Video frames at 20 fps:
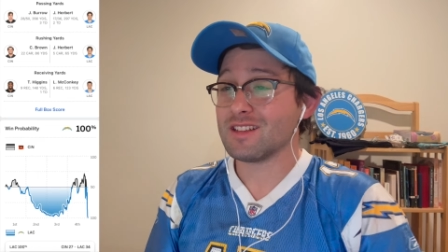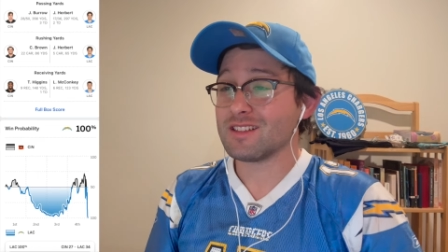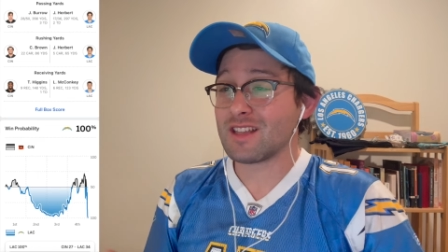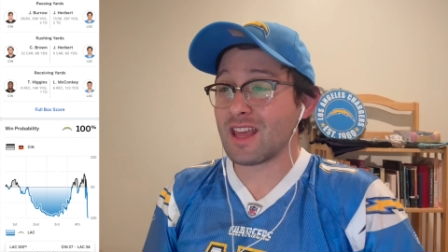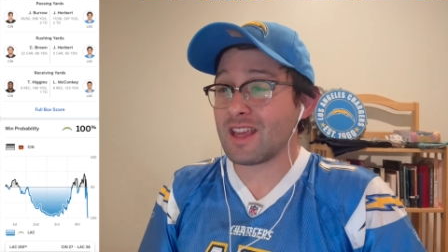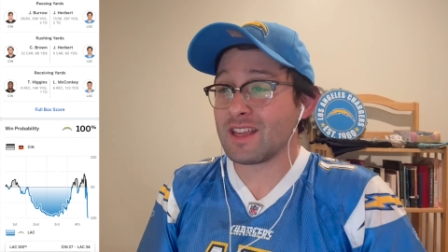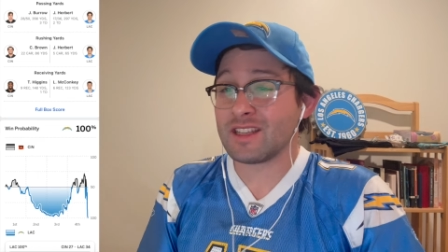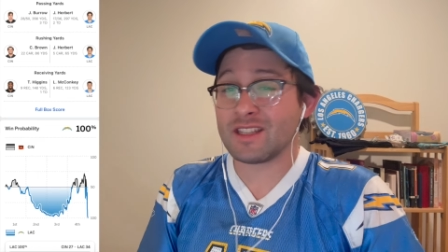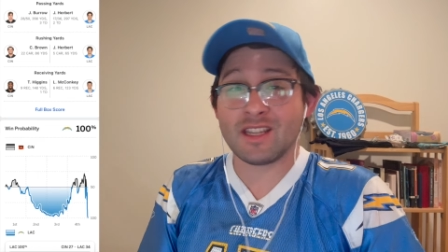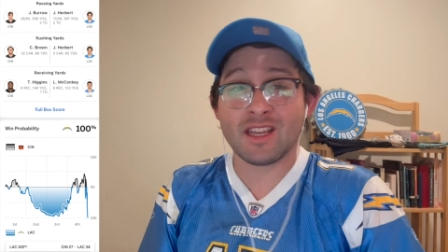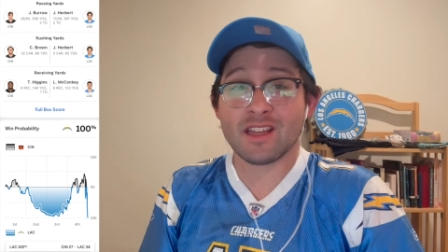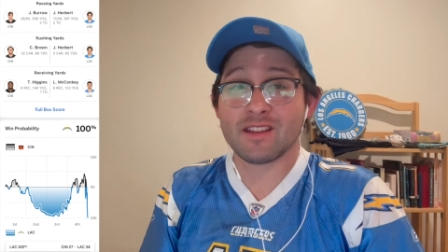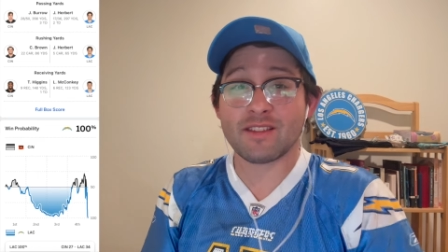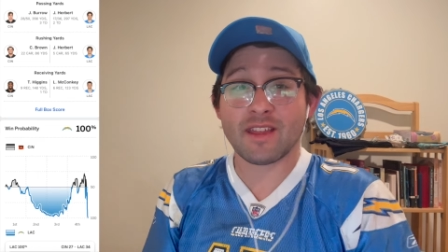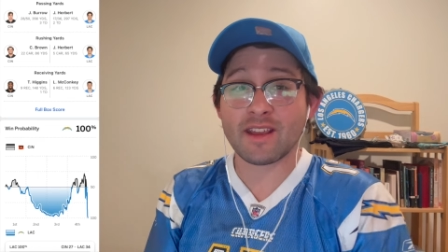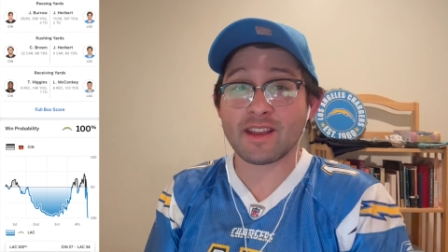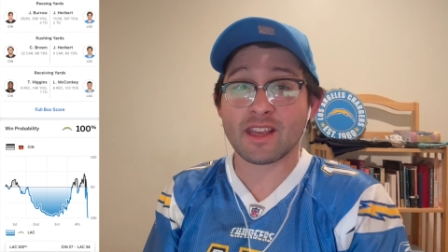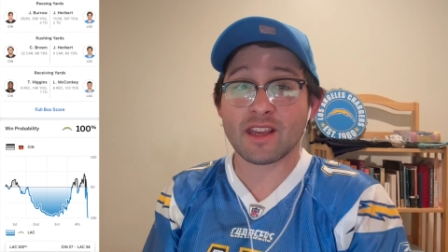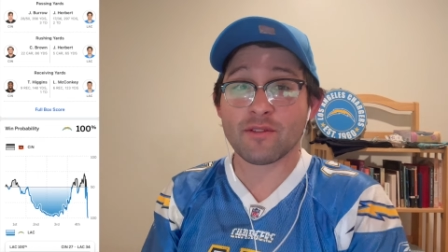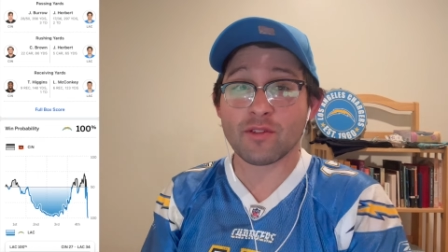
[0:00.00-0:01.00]

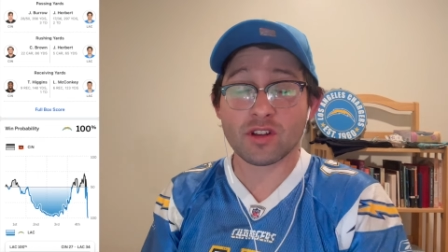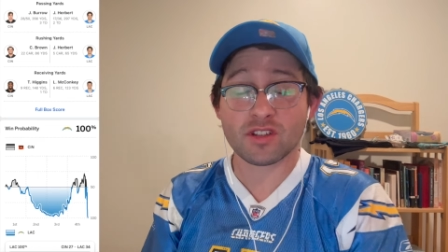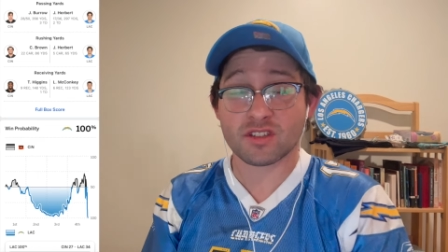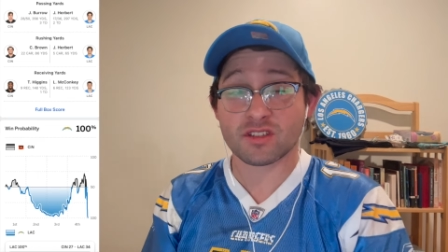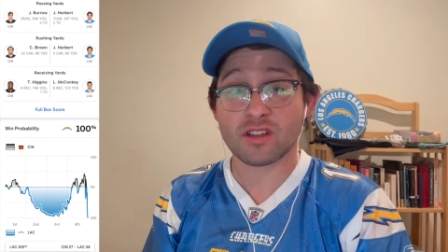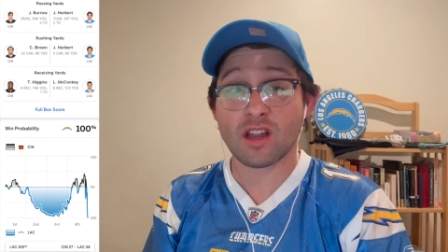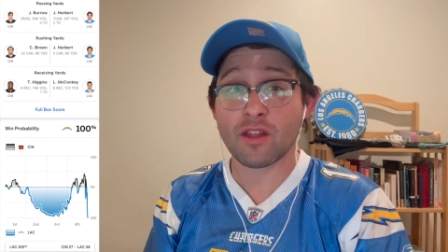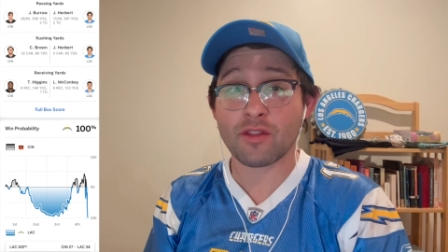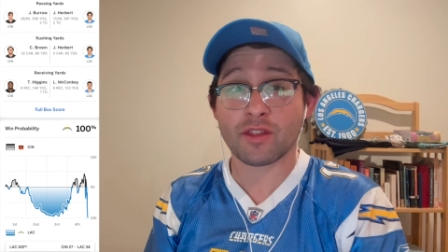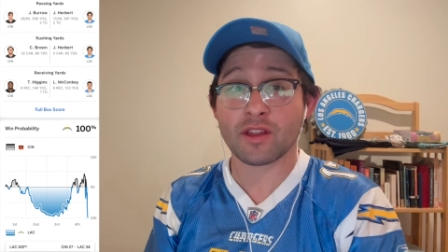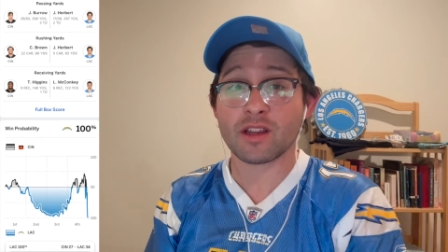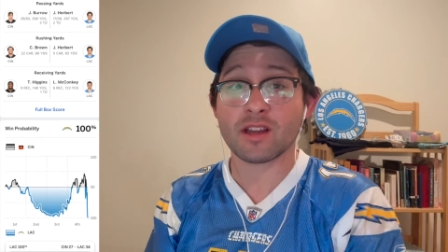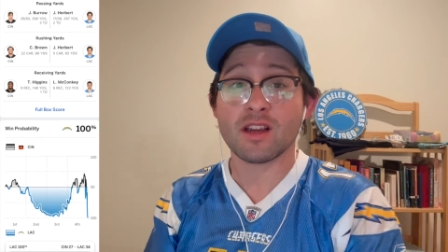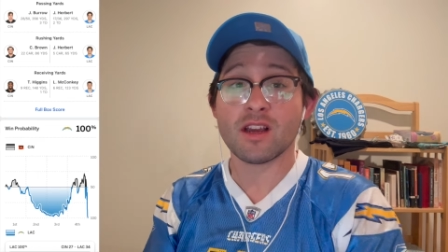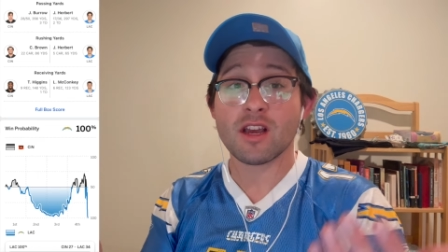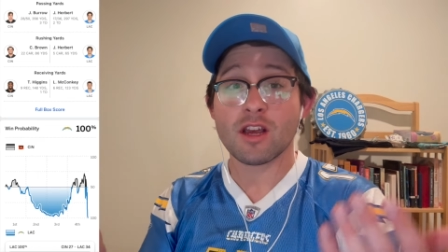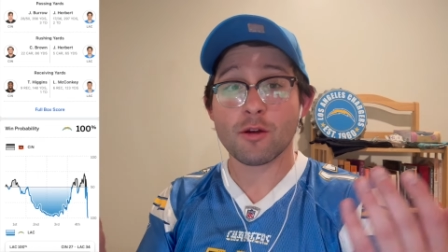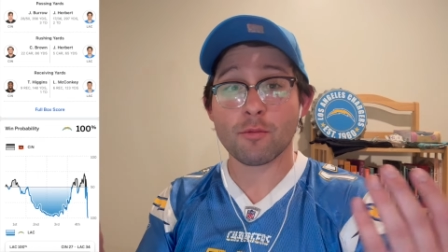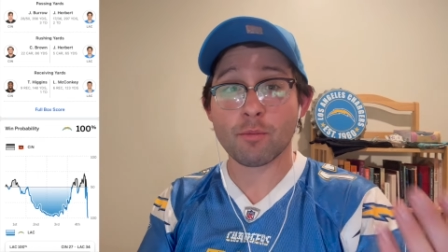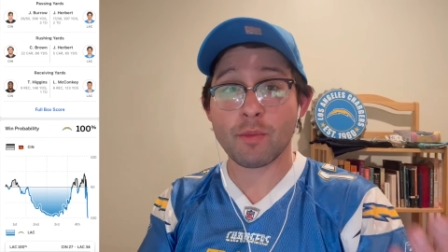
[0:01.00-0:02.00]
they give us nothing.
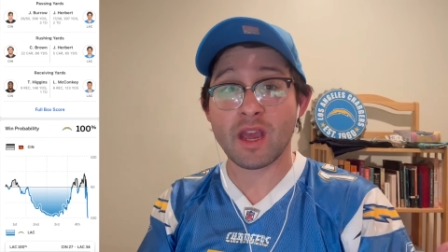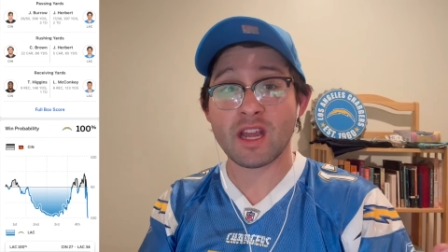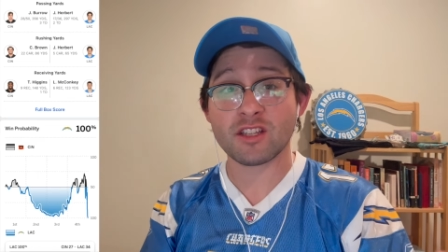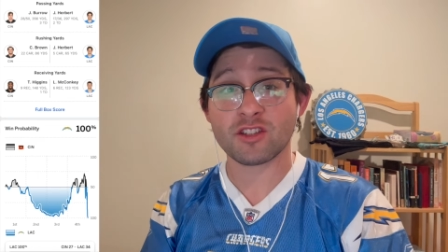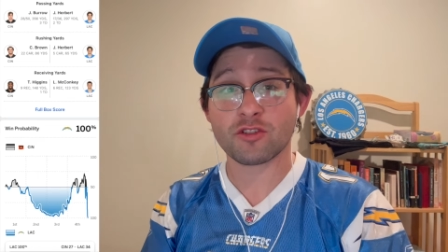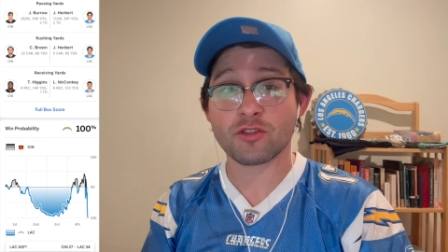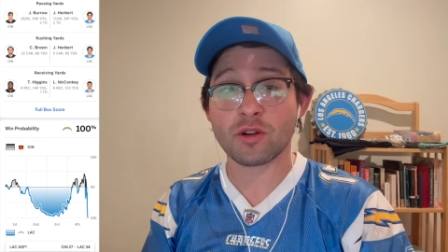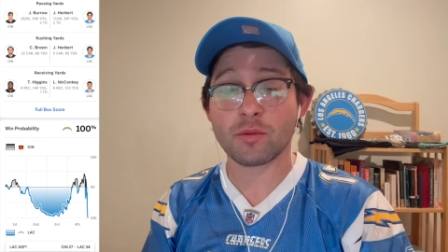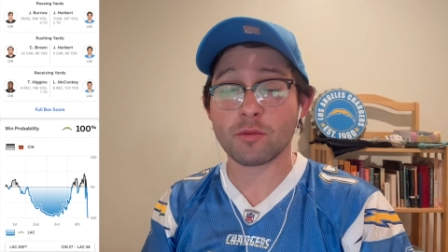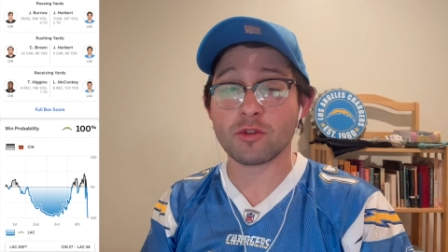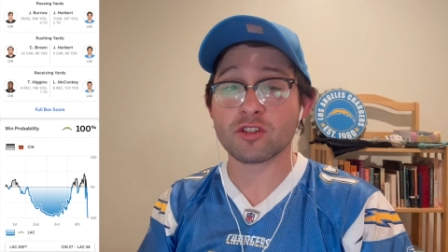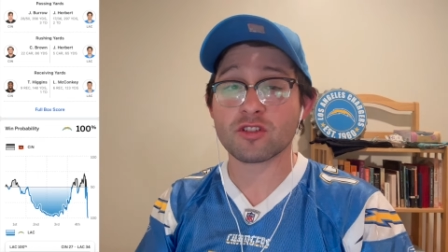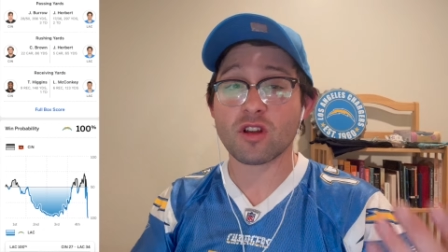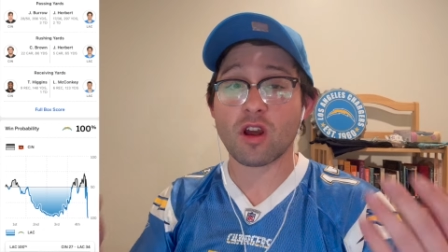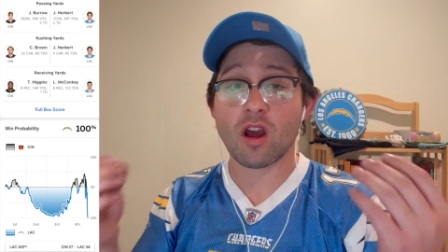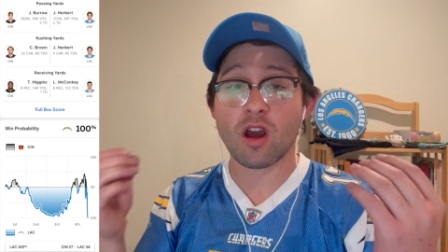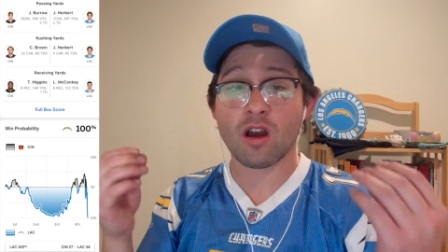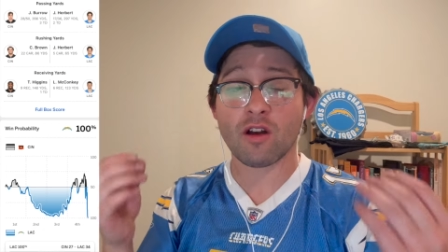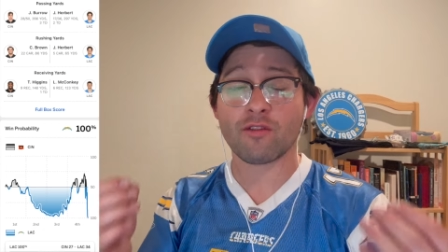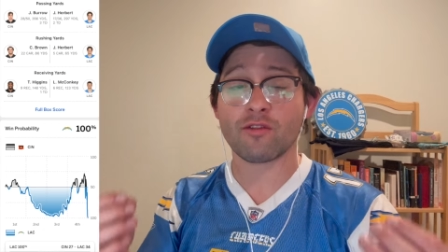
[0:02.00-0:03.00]
Mainstreamers
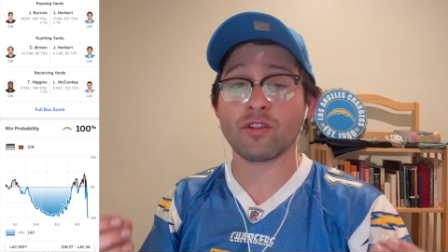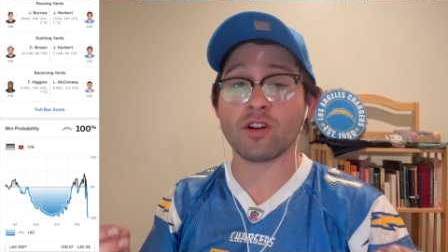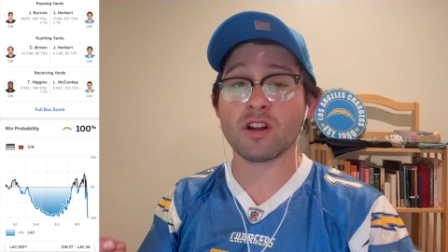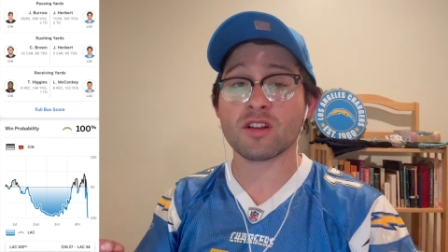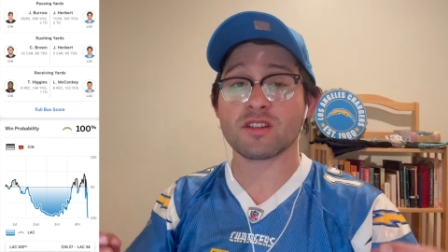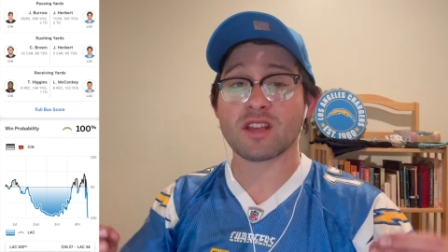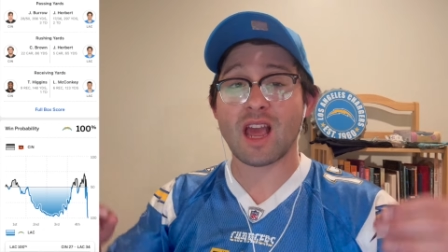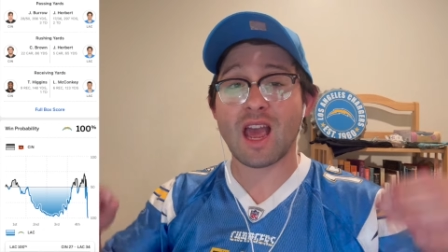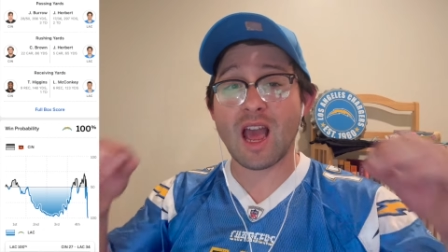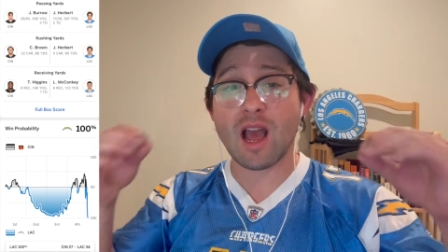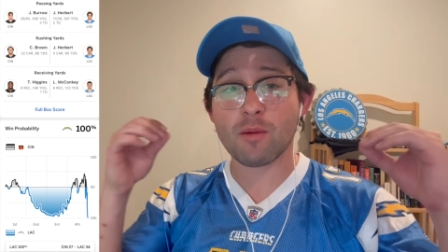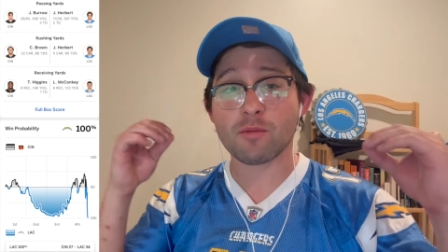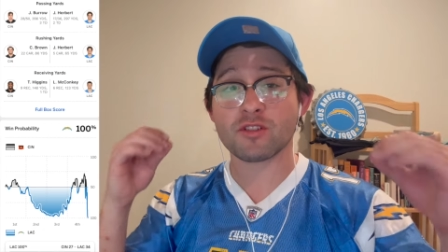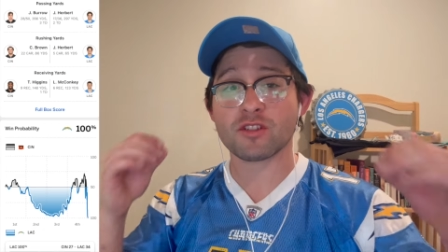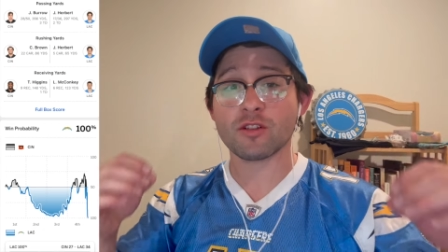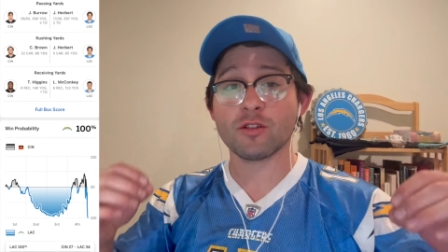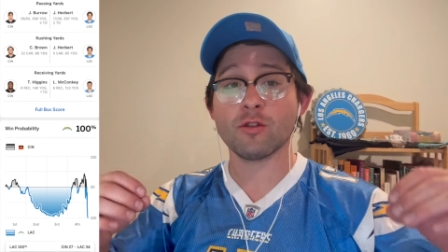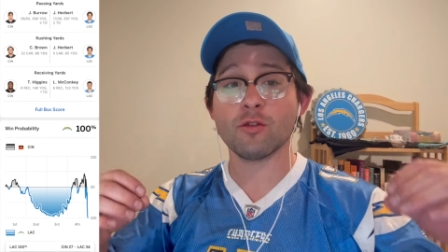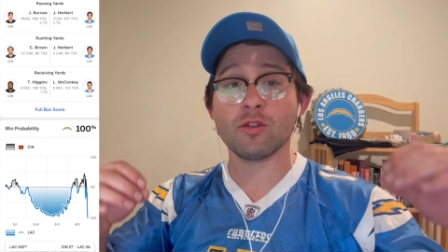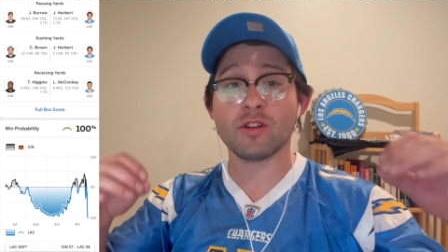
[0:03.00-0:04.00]
offer us
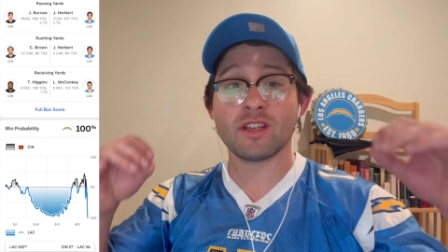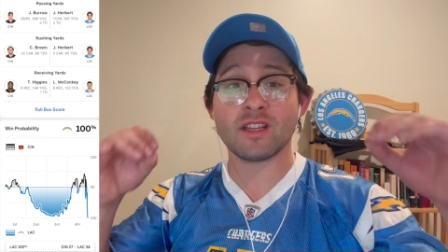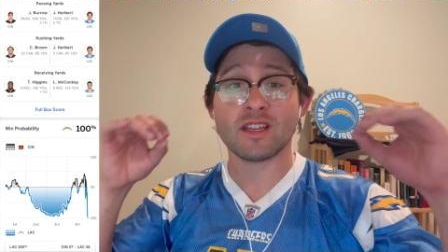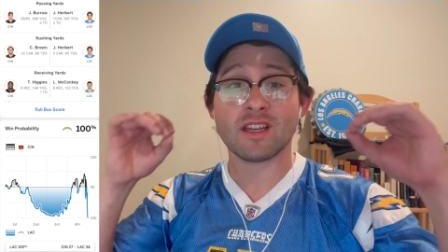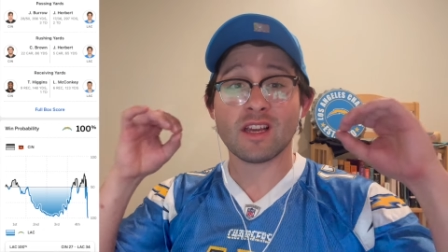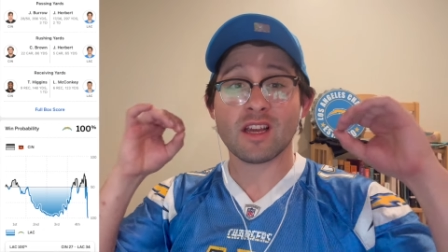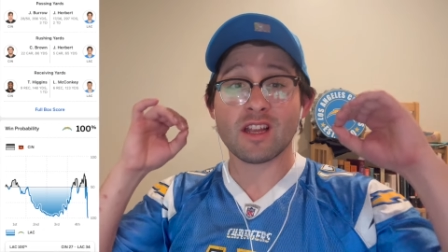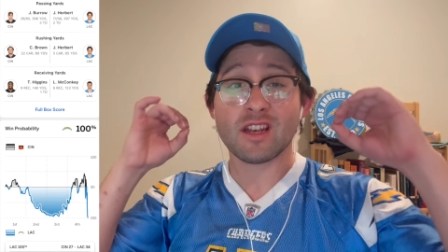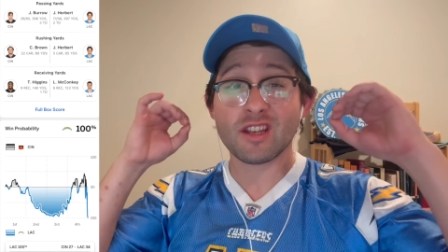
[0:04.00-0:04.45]
absolutely